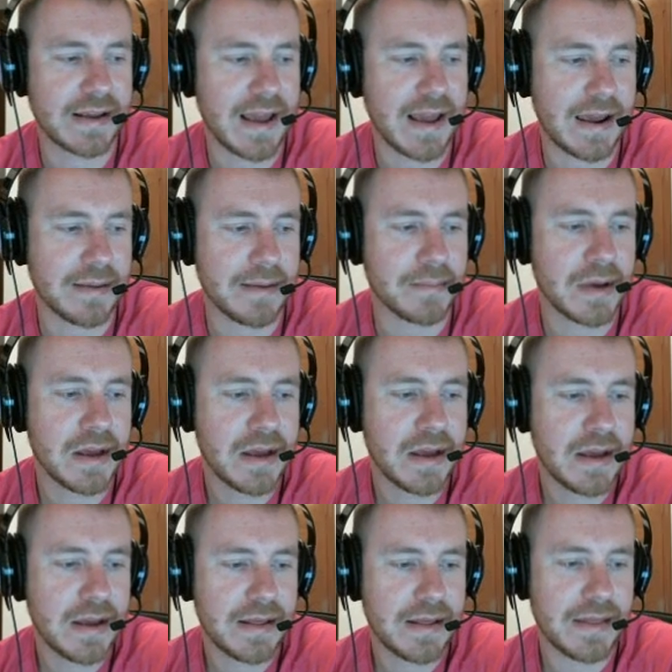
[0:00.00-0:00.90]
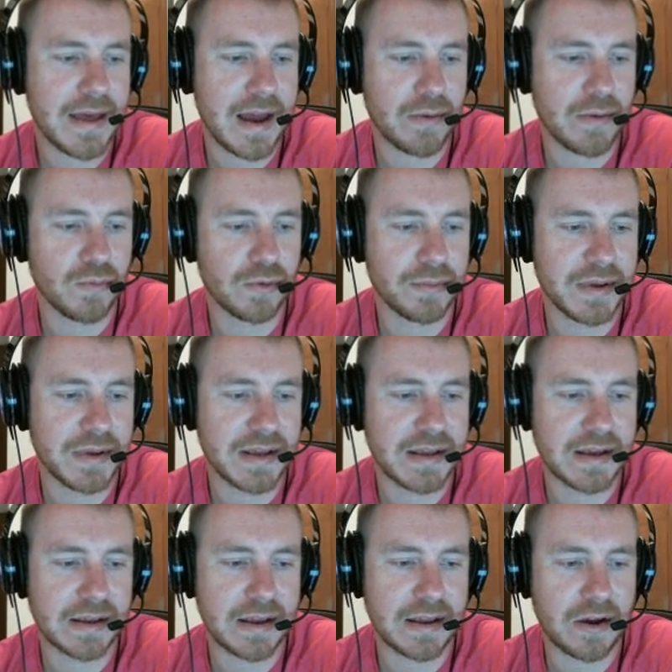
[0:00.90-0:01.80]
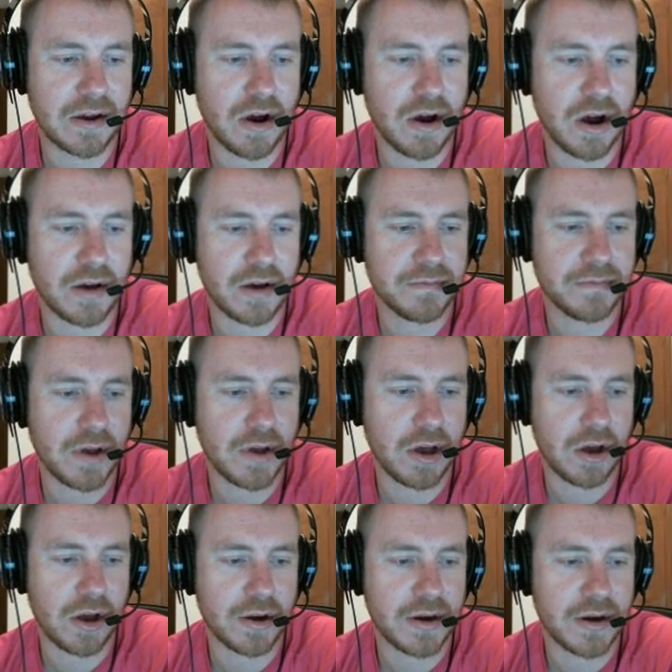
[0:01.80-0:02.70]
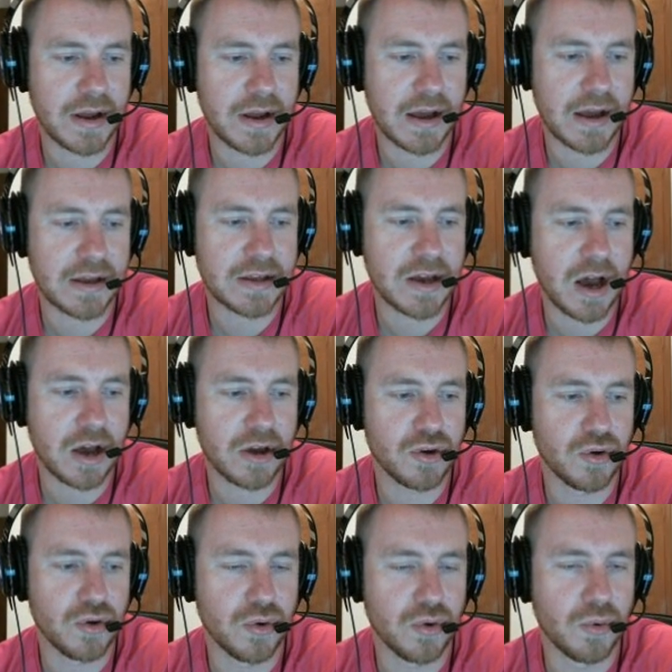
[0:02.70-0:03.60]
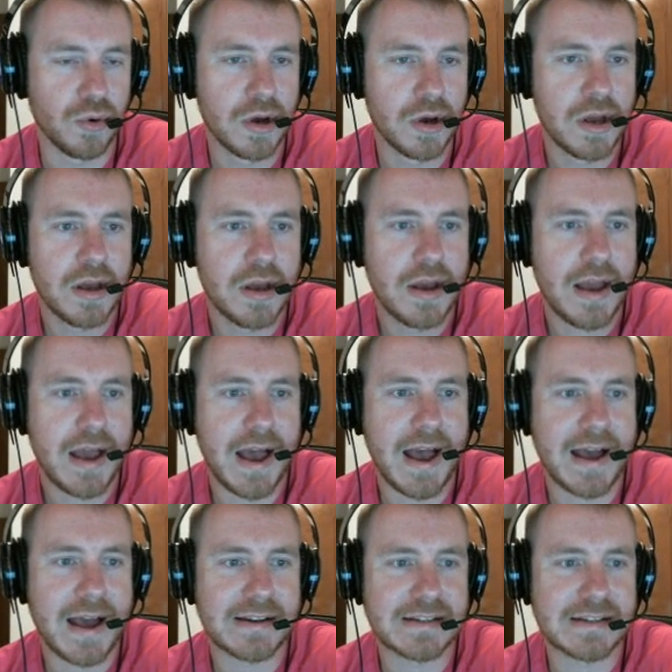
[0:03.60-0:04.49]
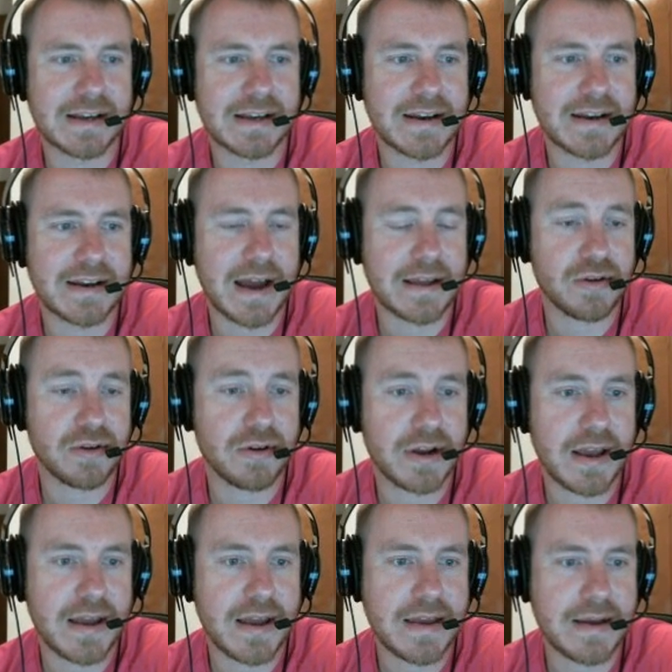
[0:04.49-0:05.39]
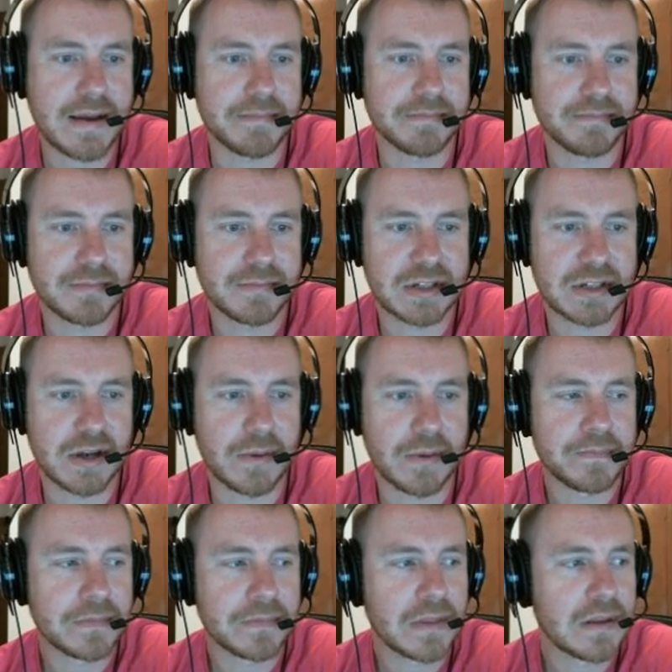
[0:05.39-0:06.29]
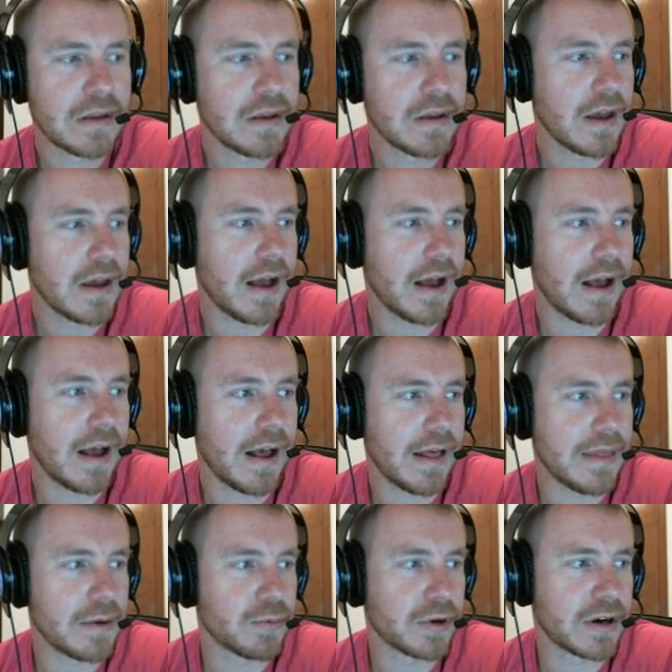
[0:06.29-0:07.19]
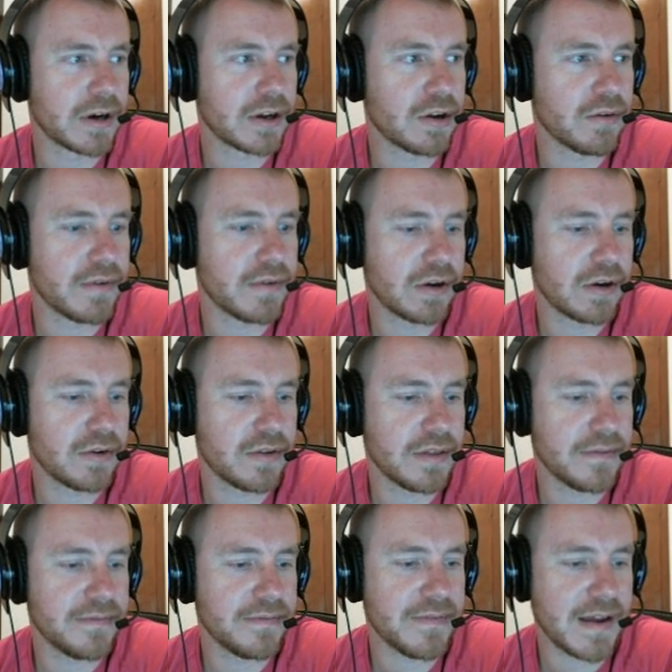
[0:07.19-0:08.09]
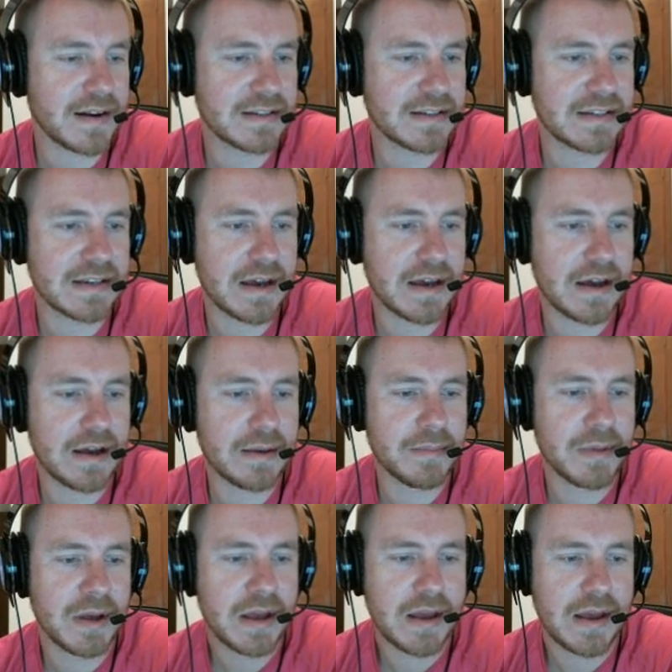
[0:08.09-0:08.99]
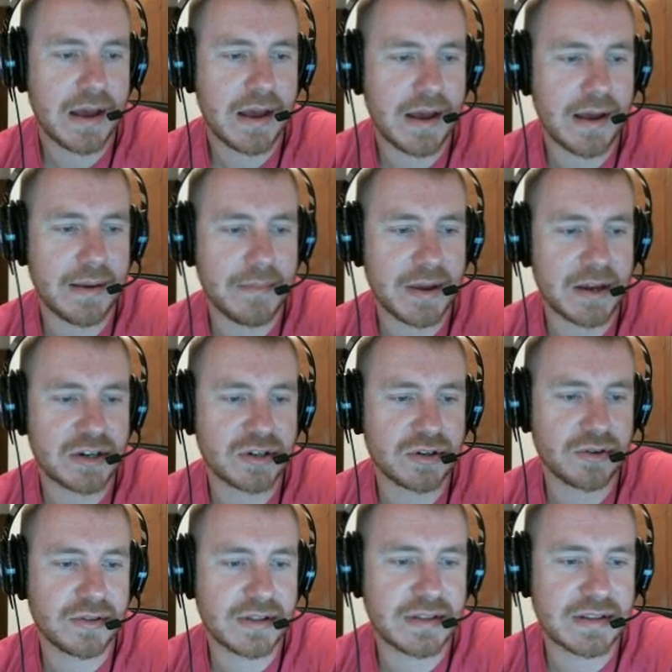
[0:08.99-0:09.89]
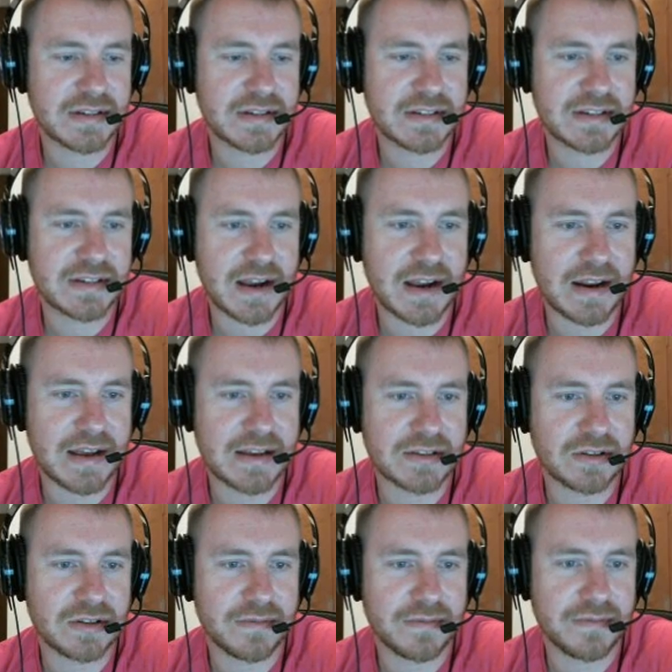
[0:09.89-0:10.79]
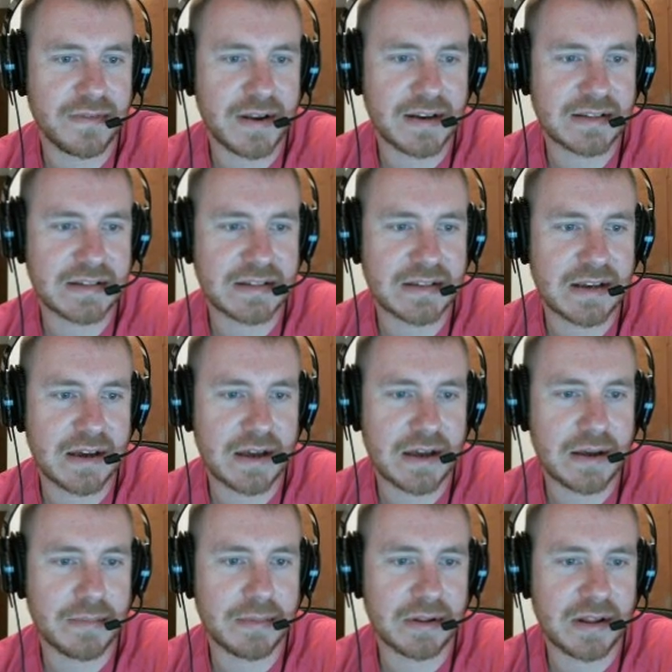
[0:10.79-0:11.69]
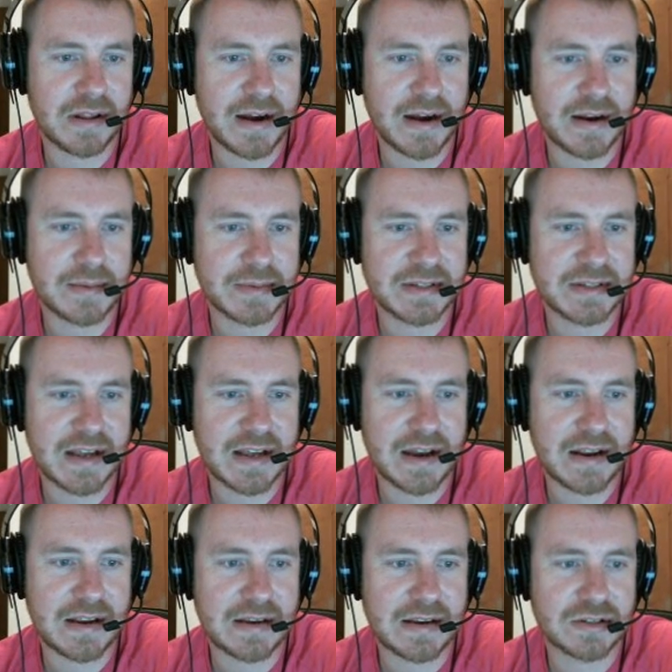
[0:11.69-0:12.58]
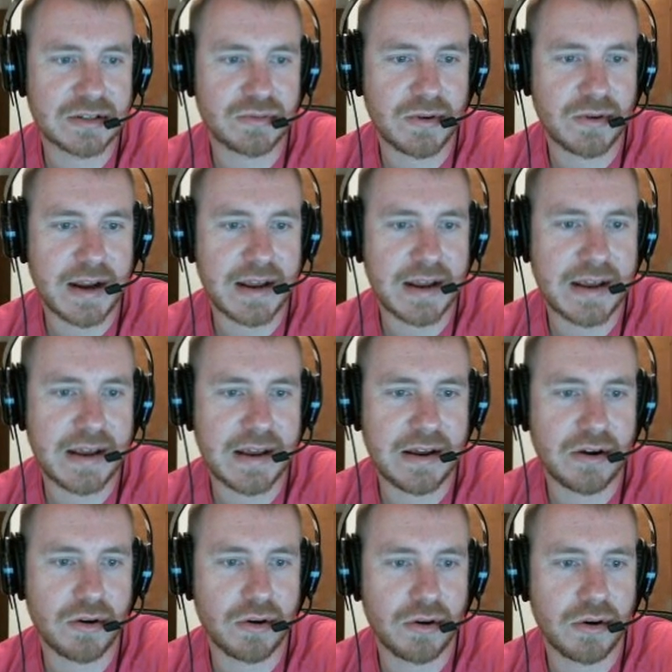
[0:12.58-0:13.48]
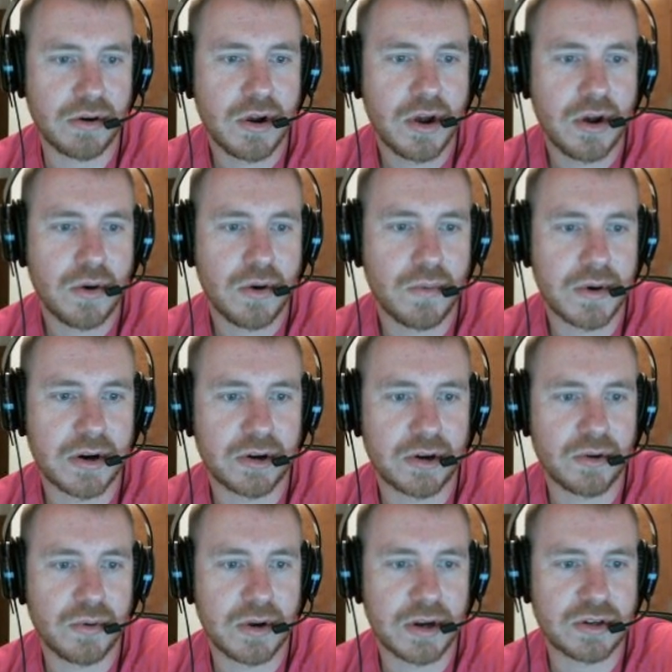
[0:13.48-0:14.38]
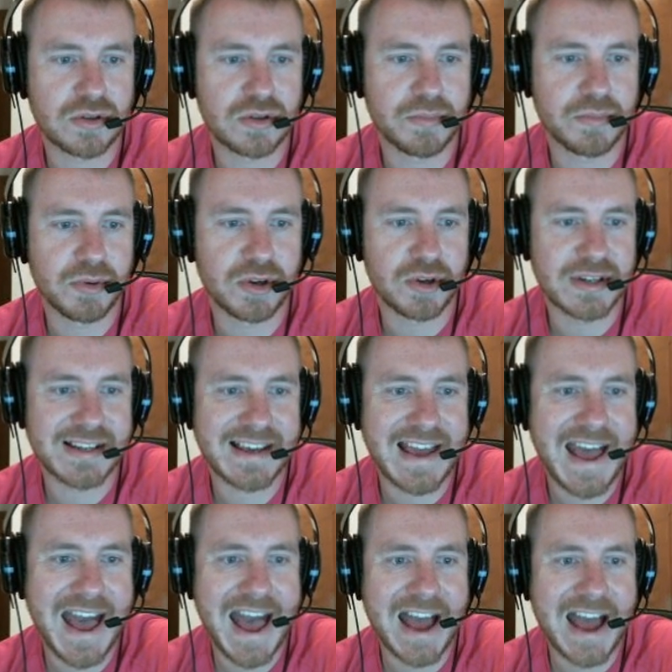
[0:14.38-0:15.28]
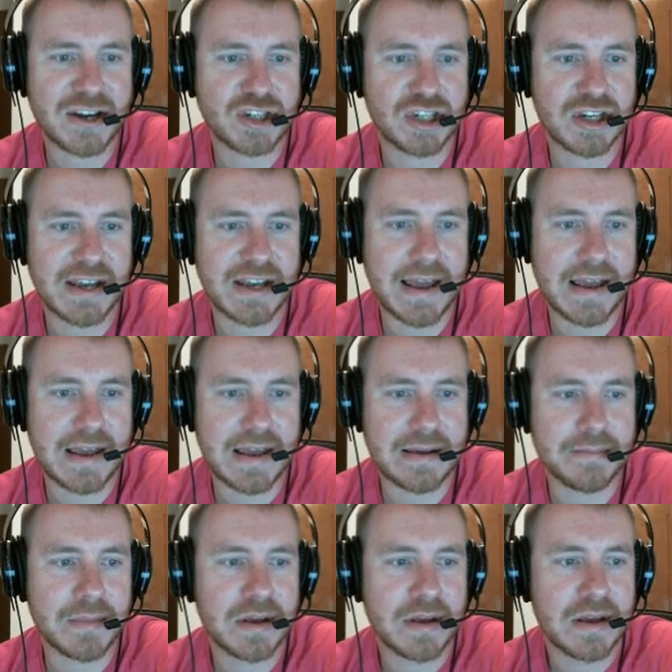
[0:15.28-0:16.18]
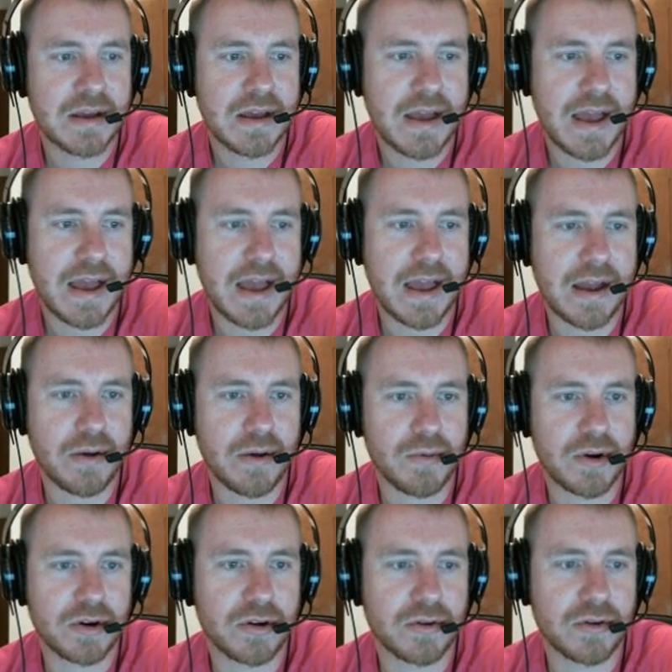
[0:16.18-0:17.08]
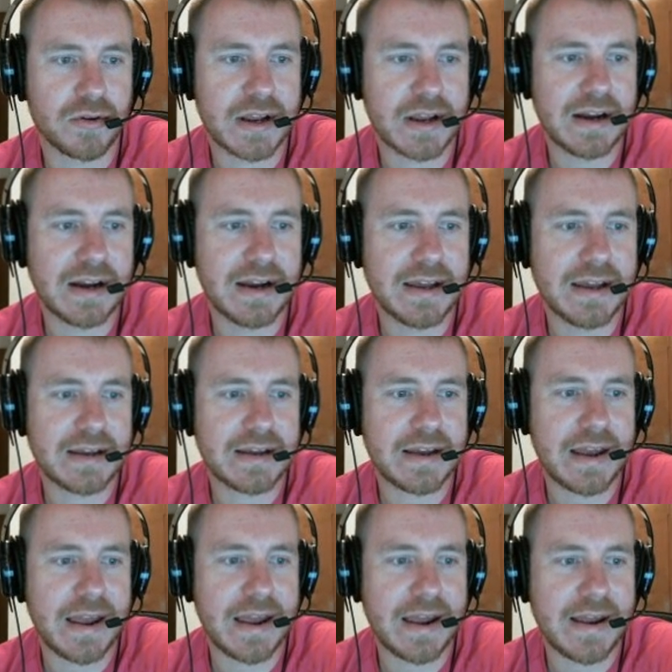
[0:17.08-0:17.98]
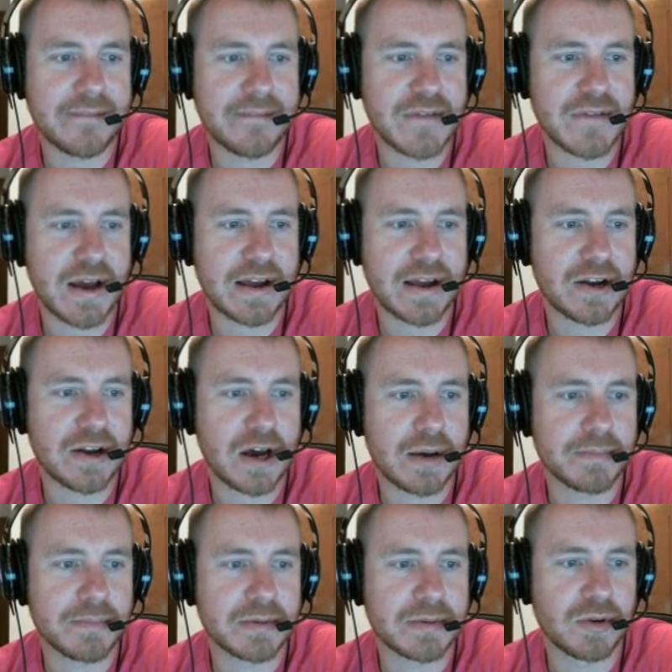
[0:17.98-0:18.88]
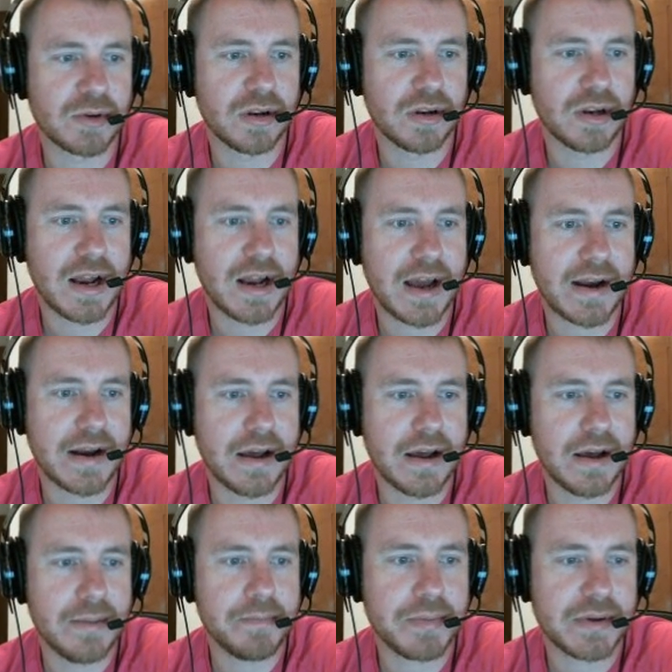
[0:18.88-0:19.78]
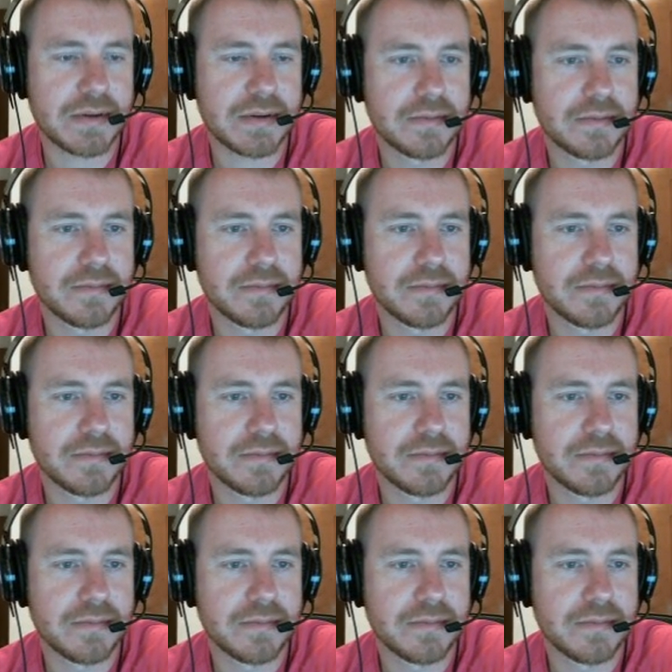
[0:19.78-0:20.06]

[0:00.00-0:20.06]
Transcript: game that will be kicking off on Yahoo at 9:30 a.m. So then we're going to go over here to the Fantasy Hub. Make sure that this site is on Fantasy Hub. Lineup settings right here. We are going to put cash game, and we are going to click and find optimal lineup.